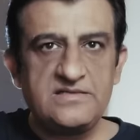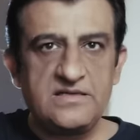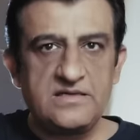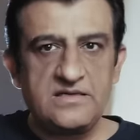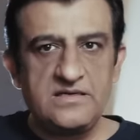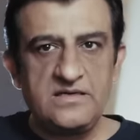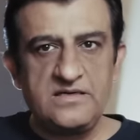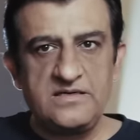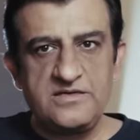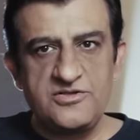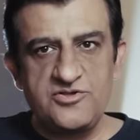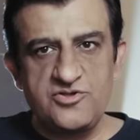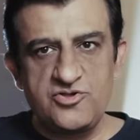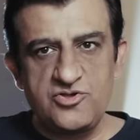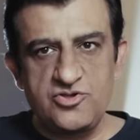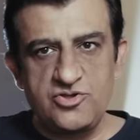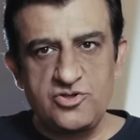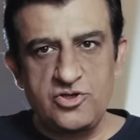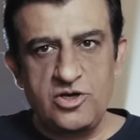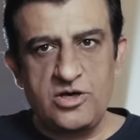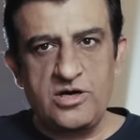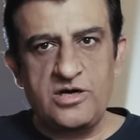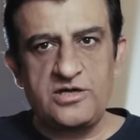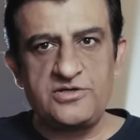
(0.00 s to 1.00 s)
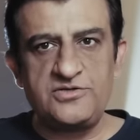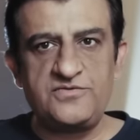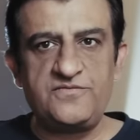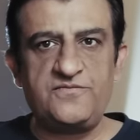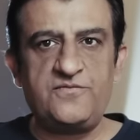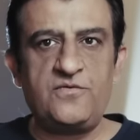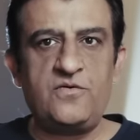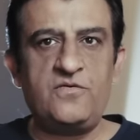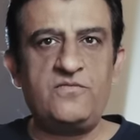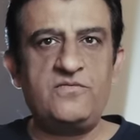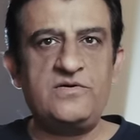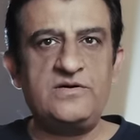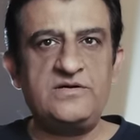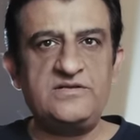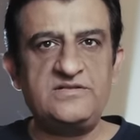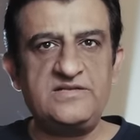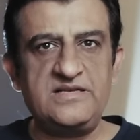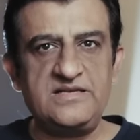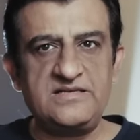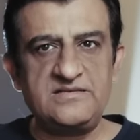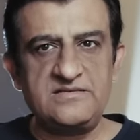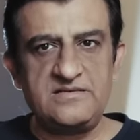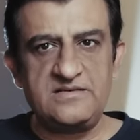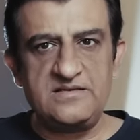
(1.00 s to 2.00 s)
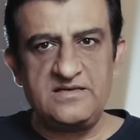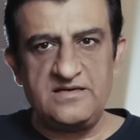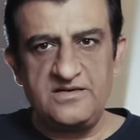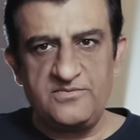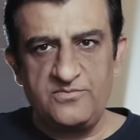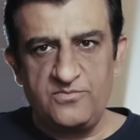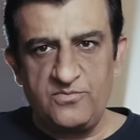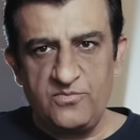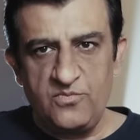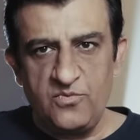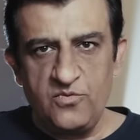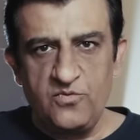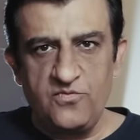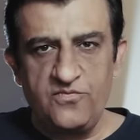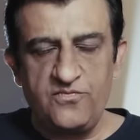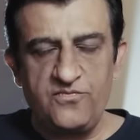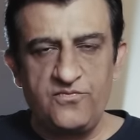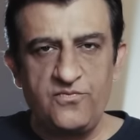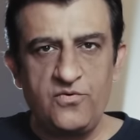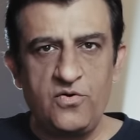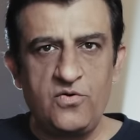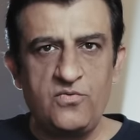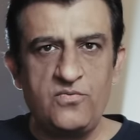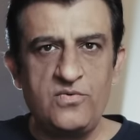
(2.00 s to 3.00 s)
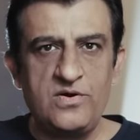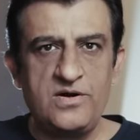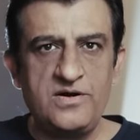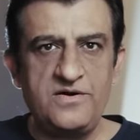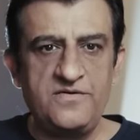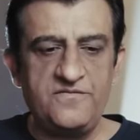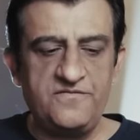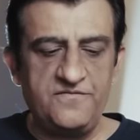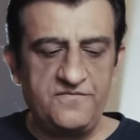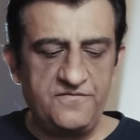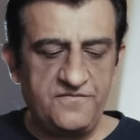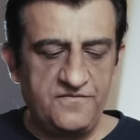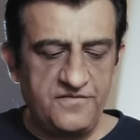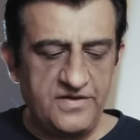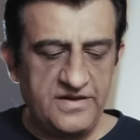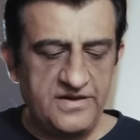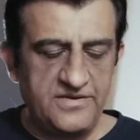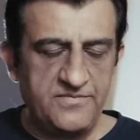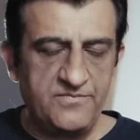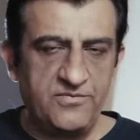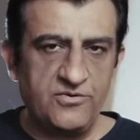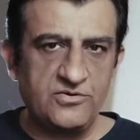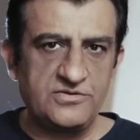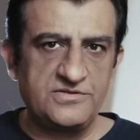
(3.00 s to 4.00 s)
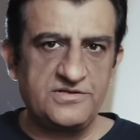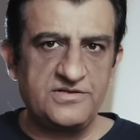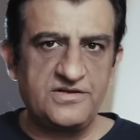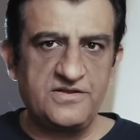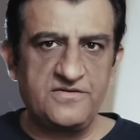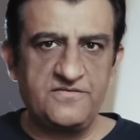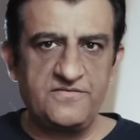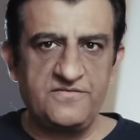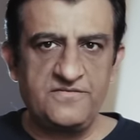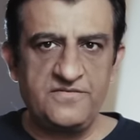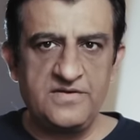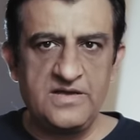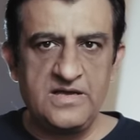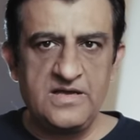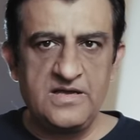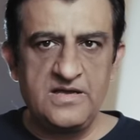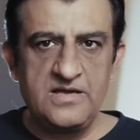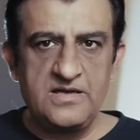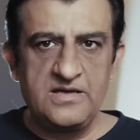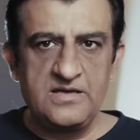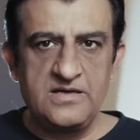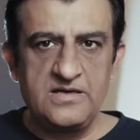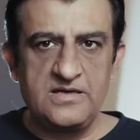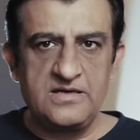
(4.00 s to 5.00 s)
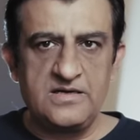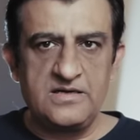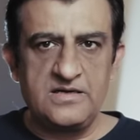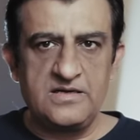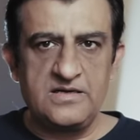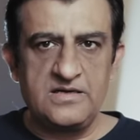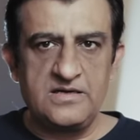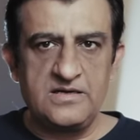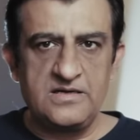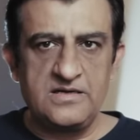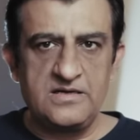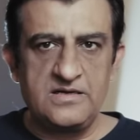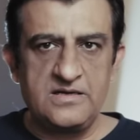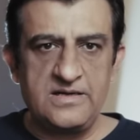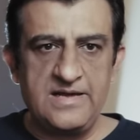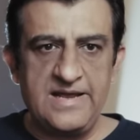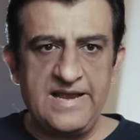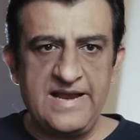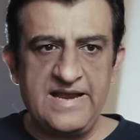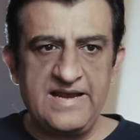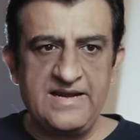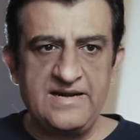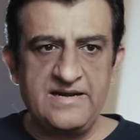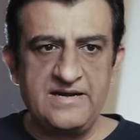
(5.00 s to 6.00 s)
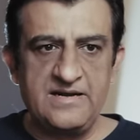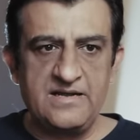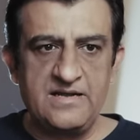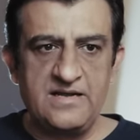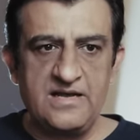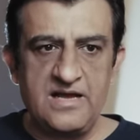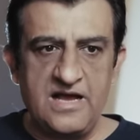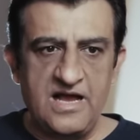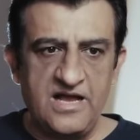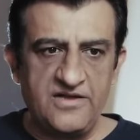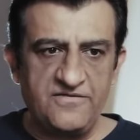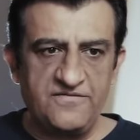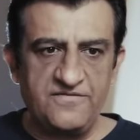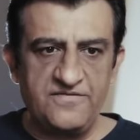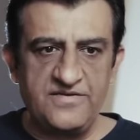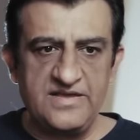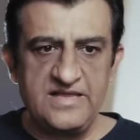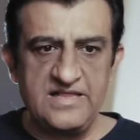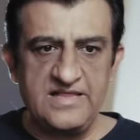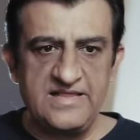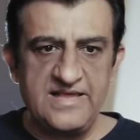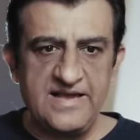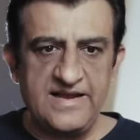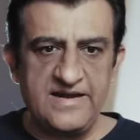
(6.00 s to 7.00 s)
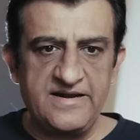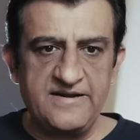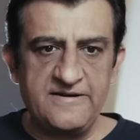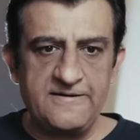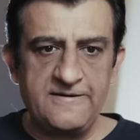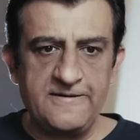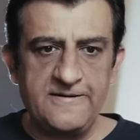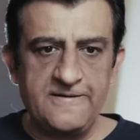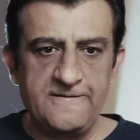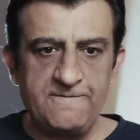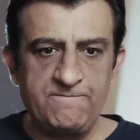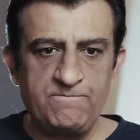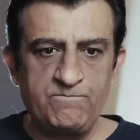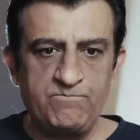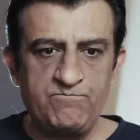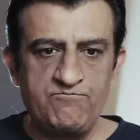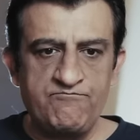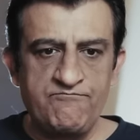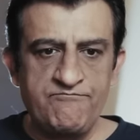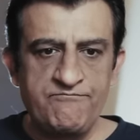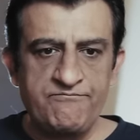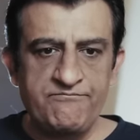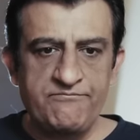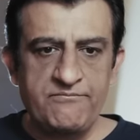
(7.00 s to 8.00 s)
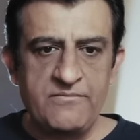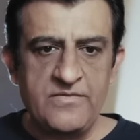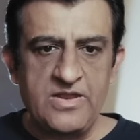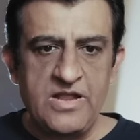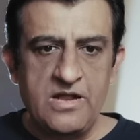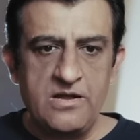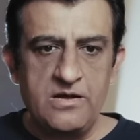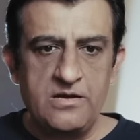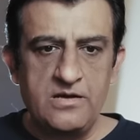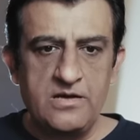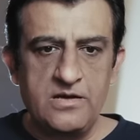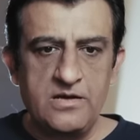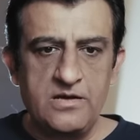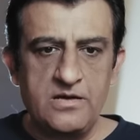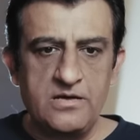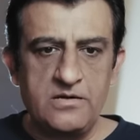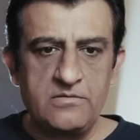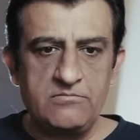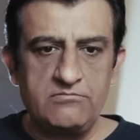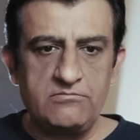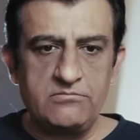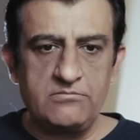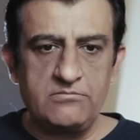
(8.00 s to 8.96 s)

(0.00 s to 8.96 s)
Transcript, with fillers: are going to charge forward things are going to move forward very positive. Uh, and i feel that um, uh,